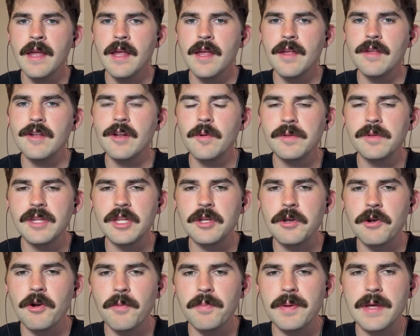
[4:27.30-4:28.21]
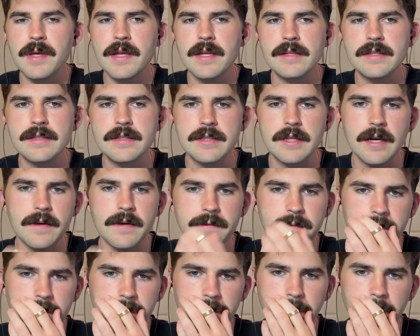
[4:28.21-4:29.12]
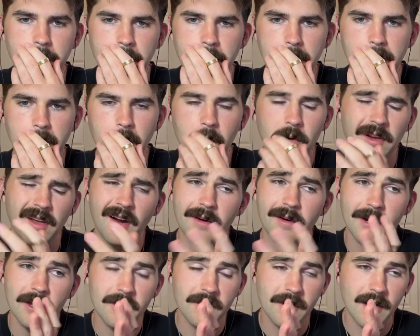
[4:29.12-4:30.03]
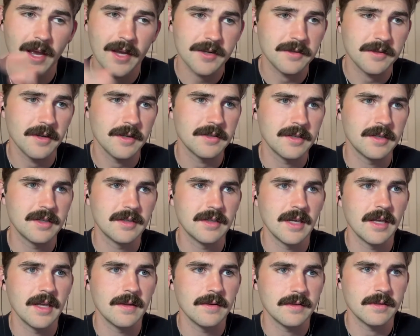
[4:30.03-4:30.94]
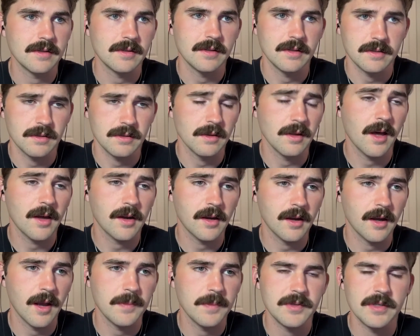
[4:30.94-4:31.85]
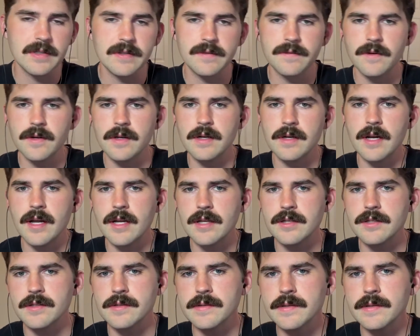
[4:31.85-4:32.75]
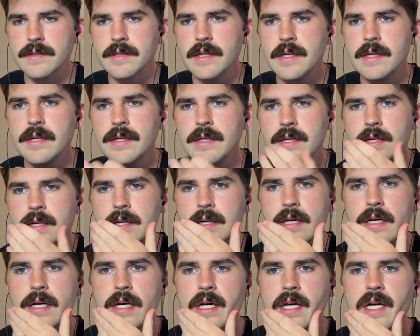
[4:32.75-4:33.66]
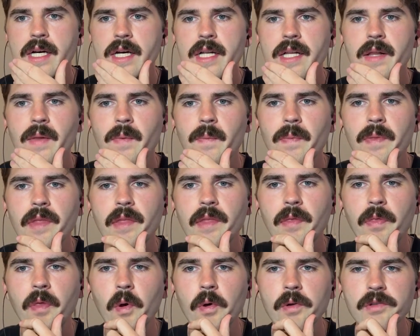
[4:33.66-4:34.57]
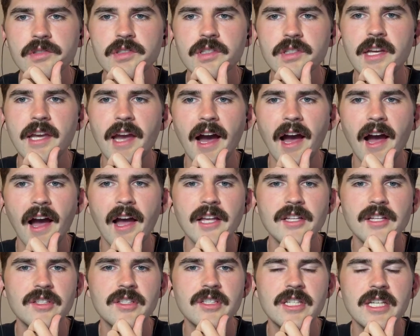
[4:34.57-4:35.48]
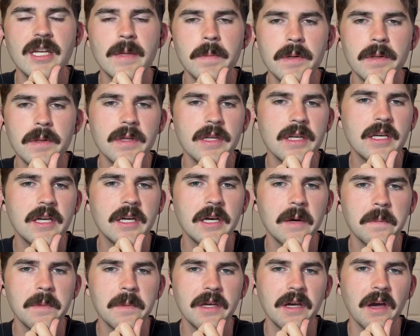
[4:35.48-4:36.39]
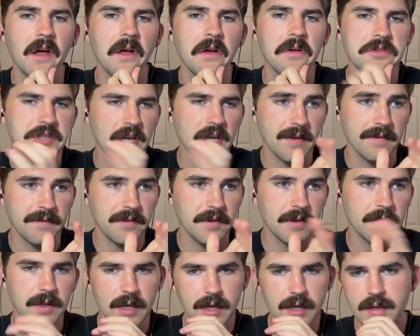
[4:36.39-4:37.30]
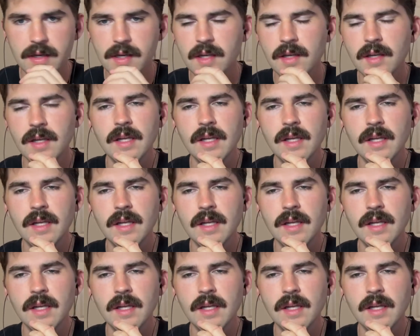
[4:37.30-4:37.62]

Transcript: With the European stuff or international, I should say, there's a lot of options for international. Those guys typically come to college, I feel like,